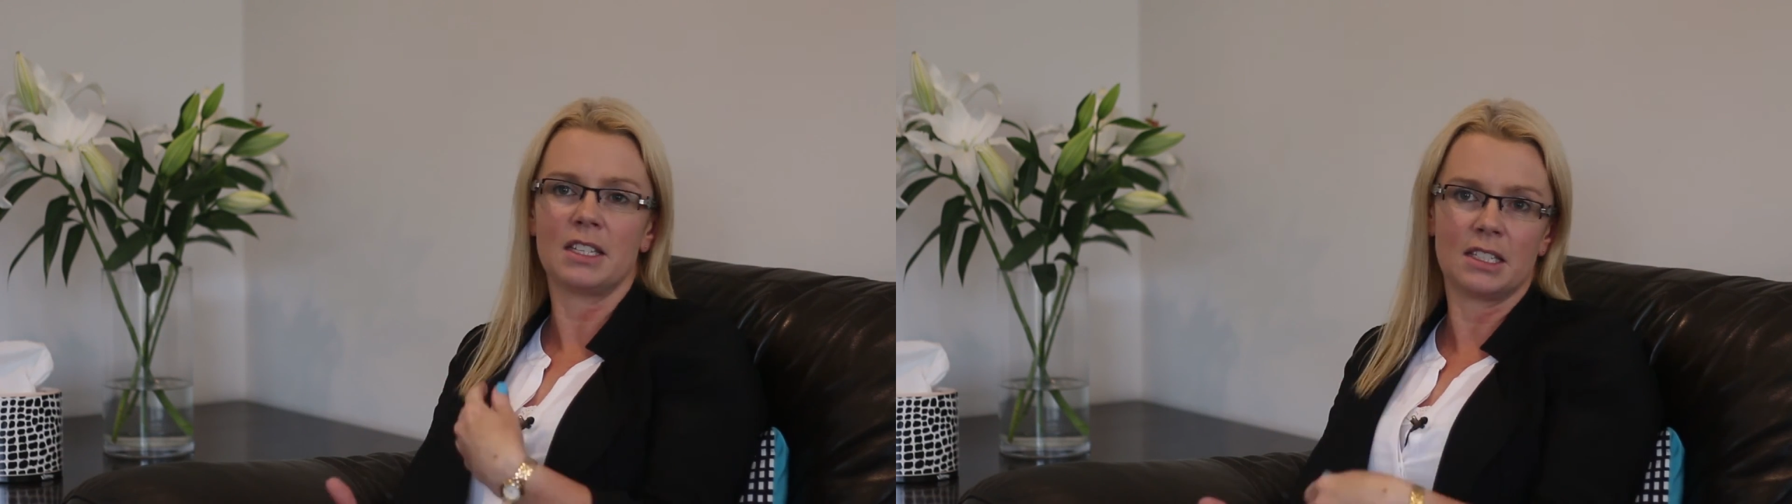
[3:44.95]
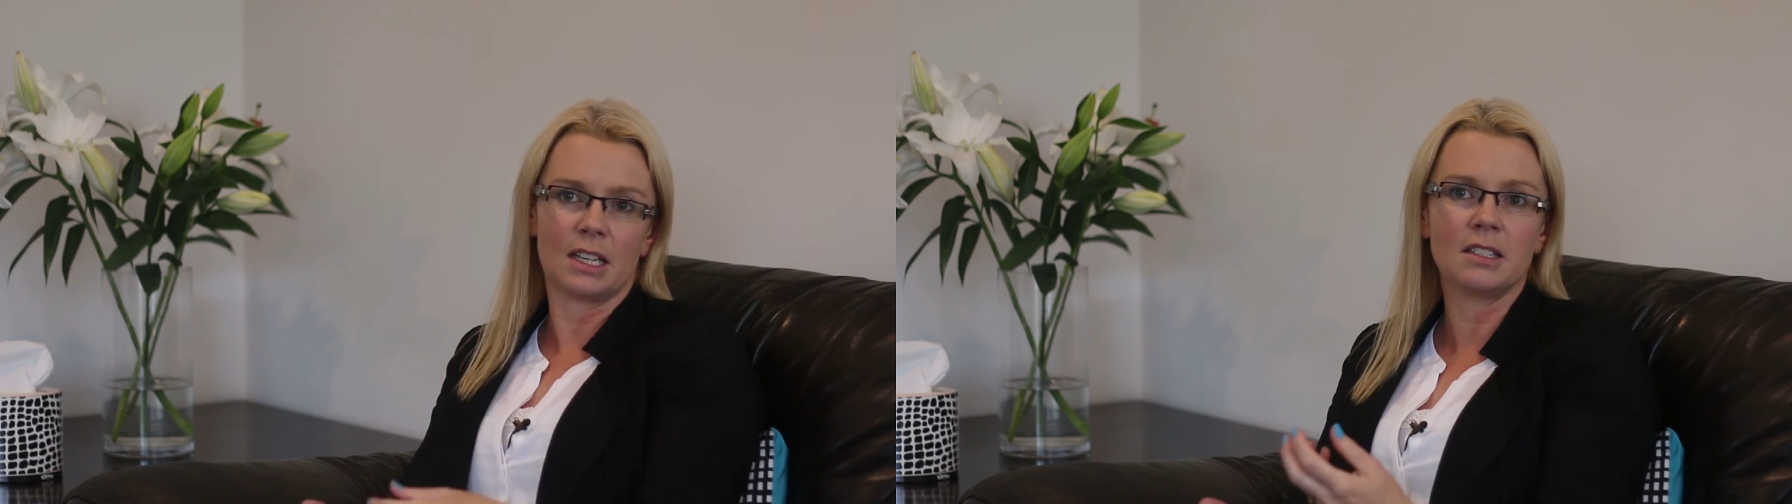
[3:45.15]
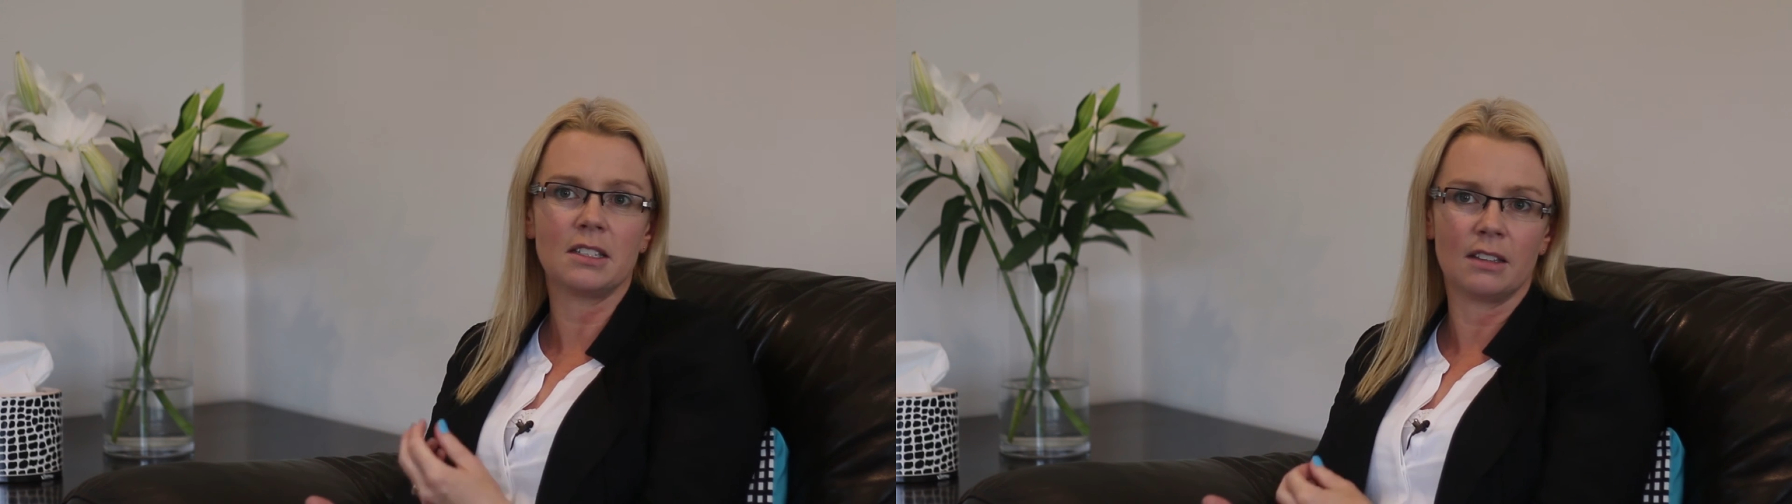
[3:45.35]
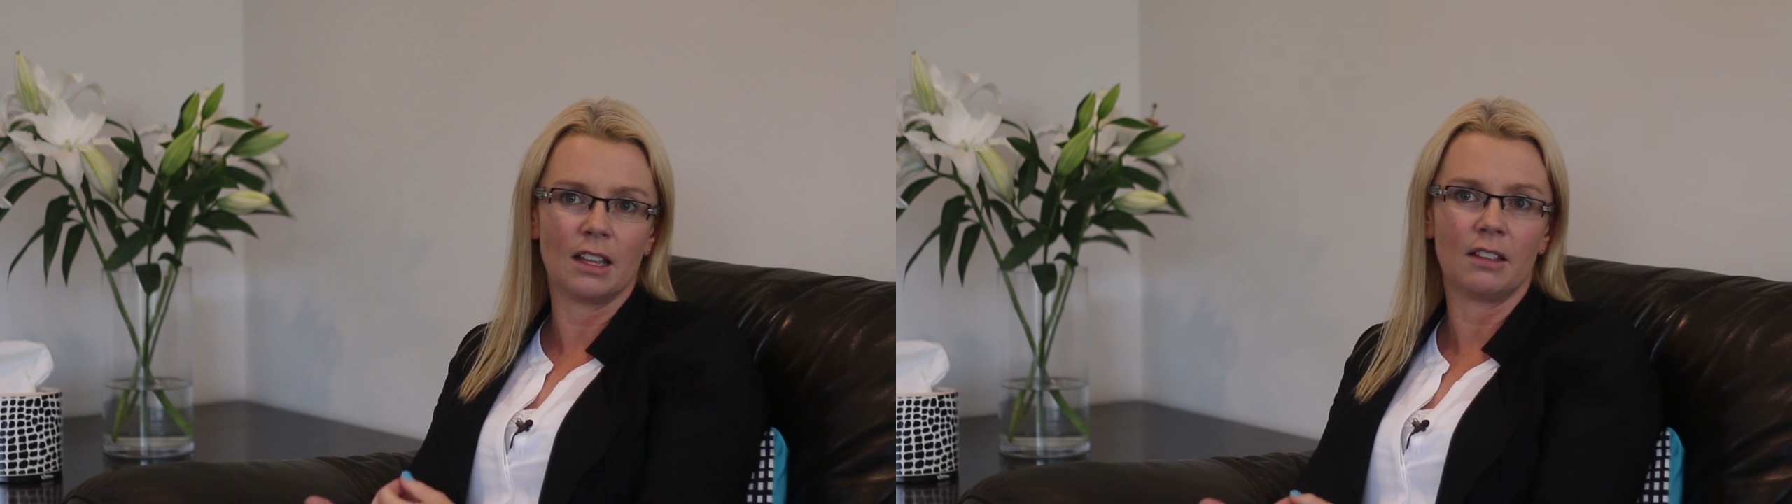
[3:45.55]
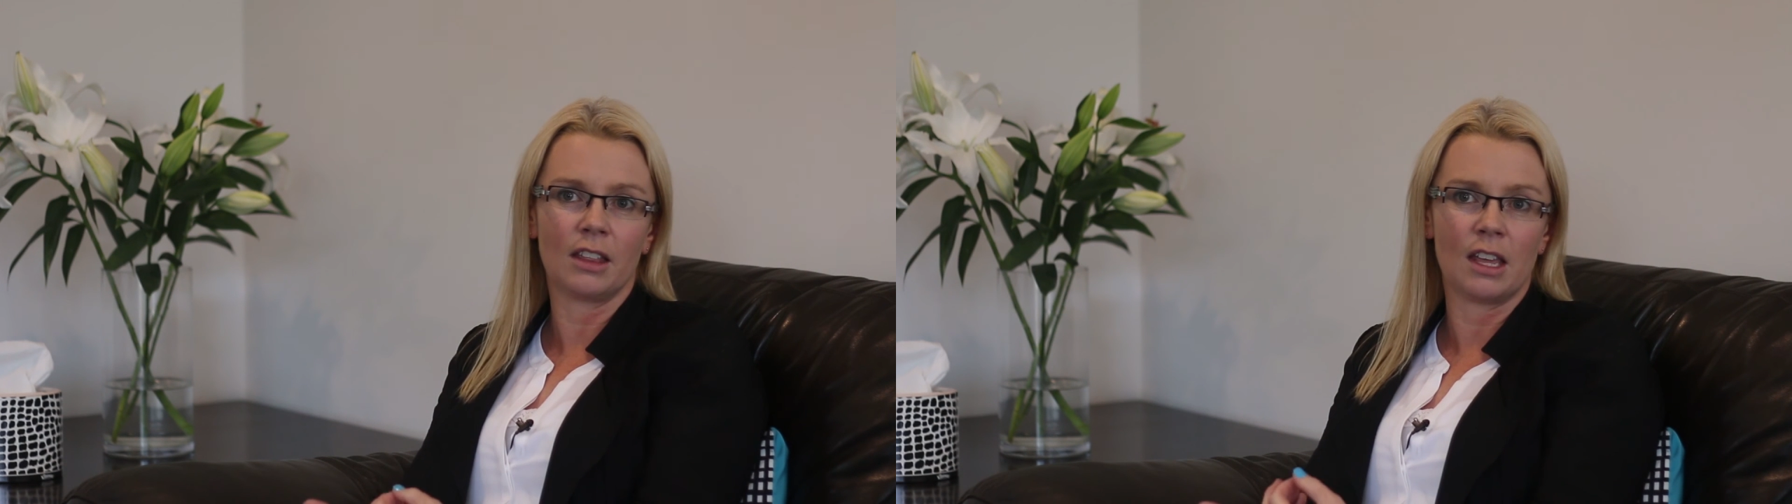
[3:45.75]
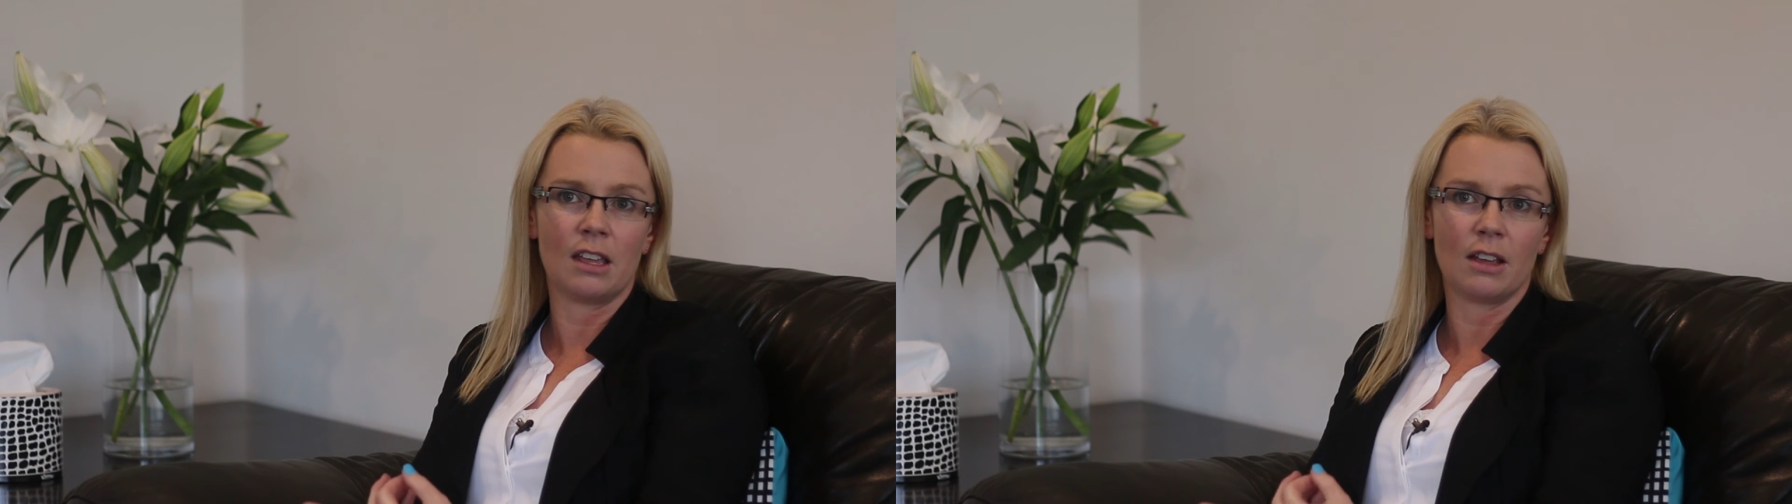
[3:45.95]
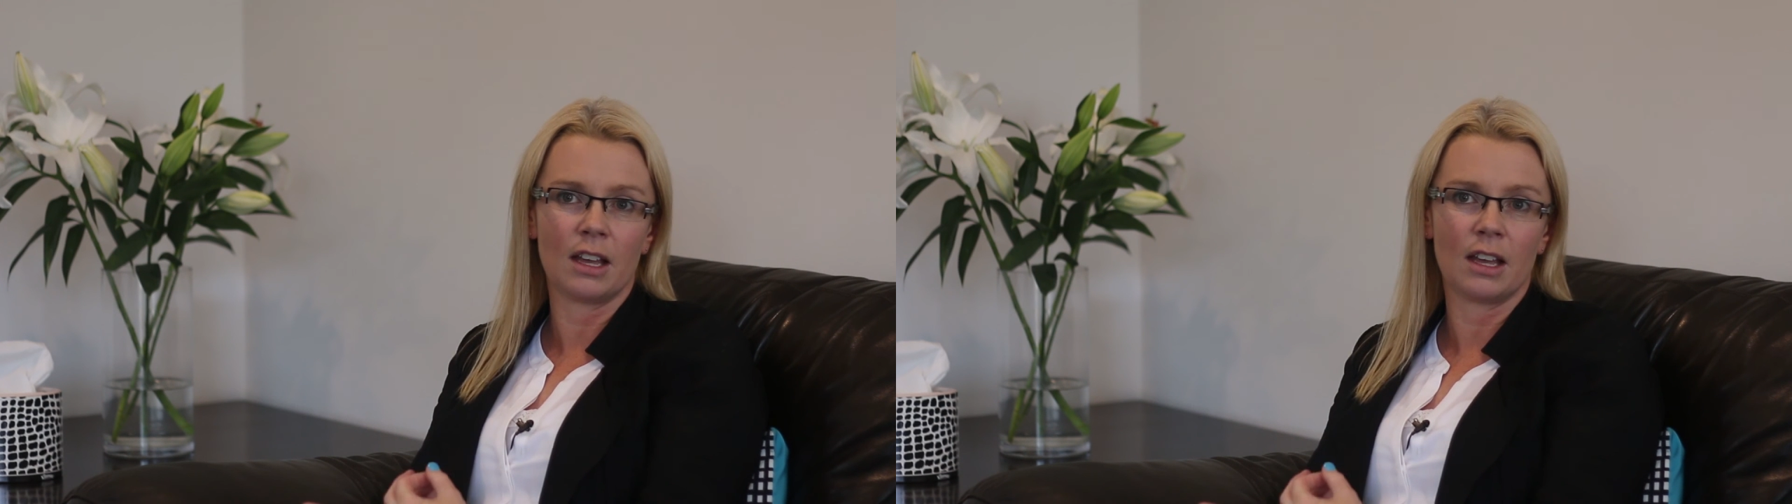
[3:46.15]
assist that the